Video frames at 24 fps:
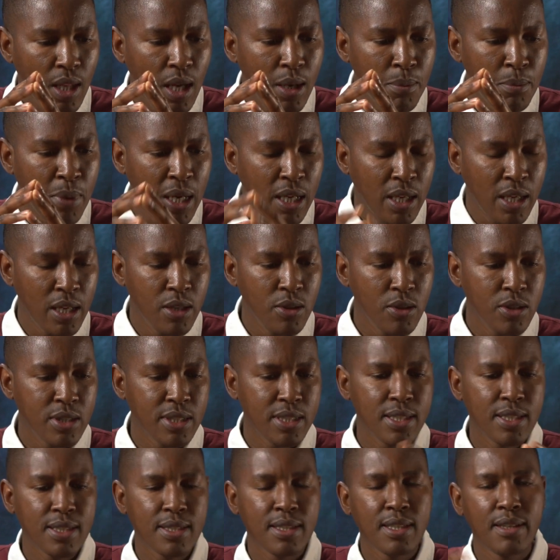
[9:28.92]
My Canon
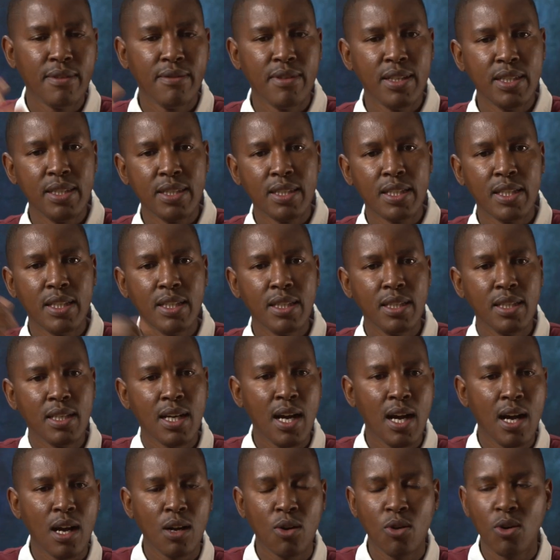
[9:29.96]
C70
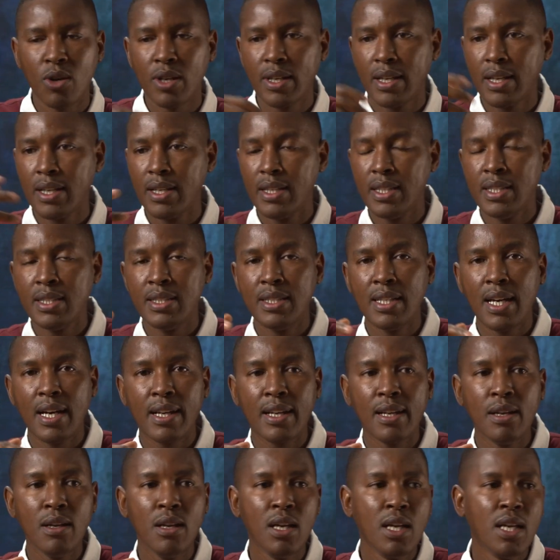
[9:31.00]
got an
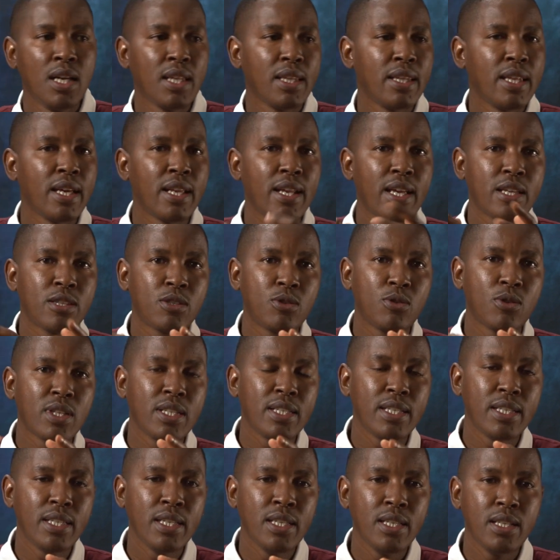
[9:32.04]
injury. Then I took
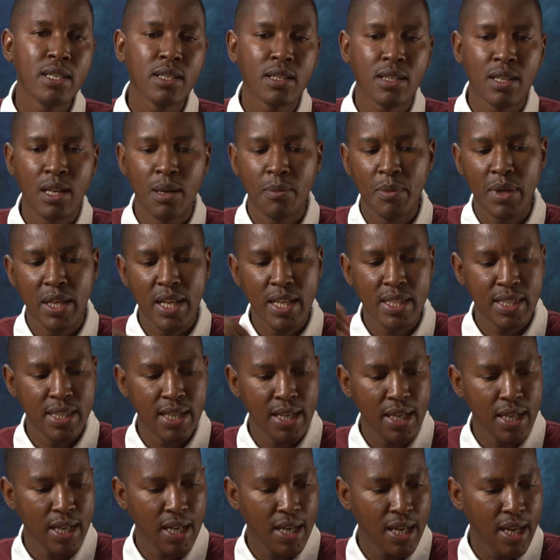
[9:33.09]
it in Camera
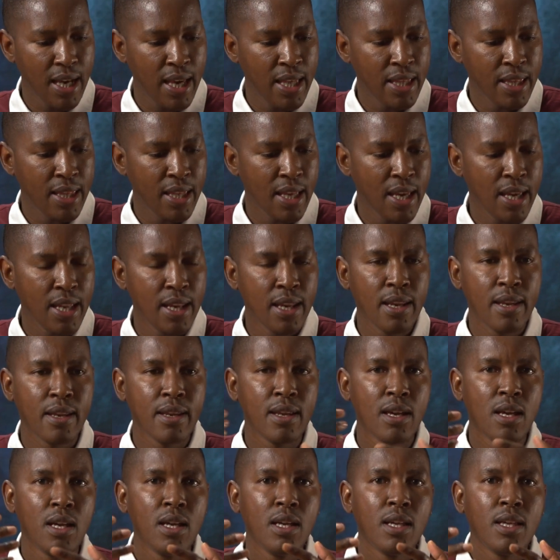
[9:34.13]
Tech, and
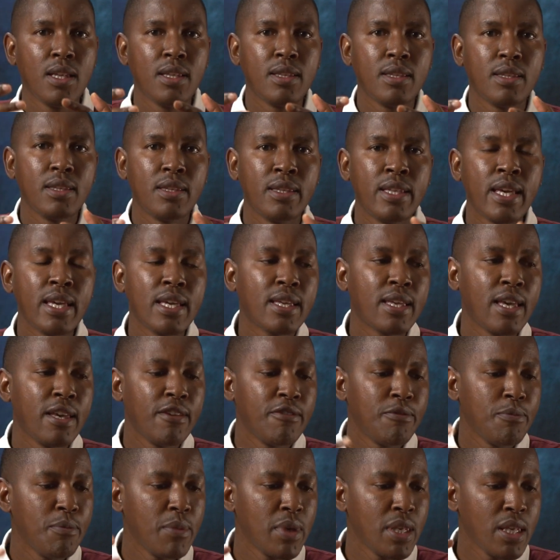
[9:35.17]
then they
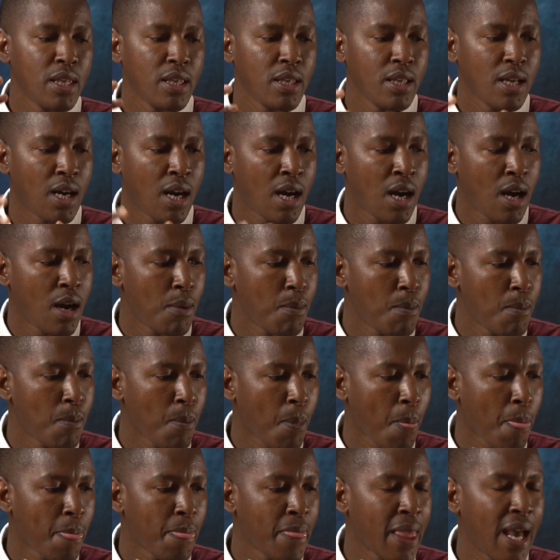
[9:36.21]
gave me
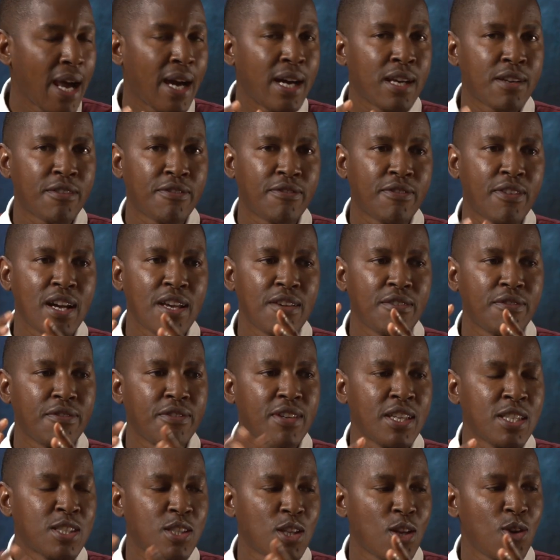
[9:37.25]
the R5
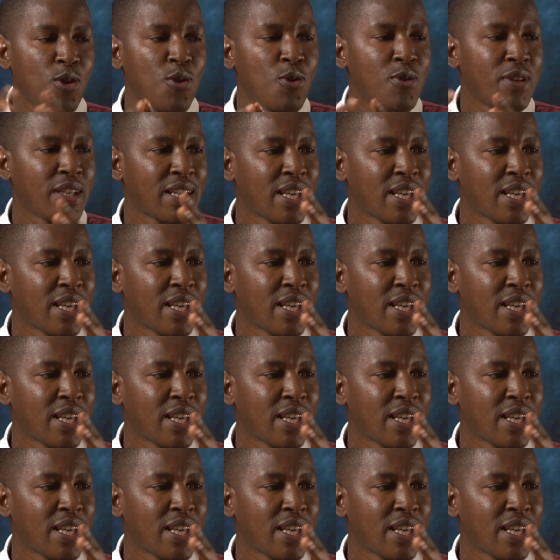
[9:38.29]
as a loan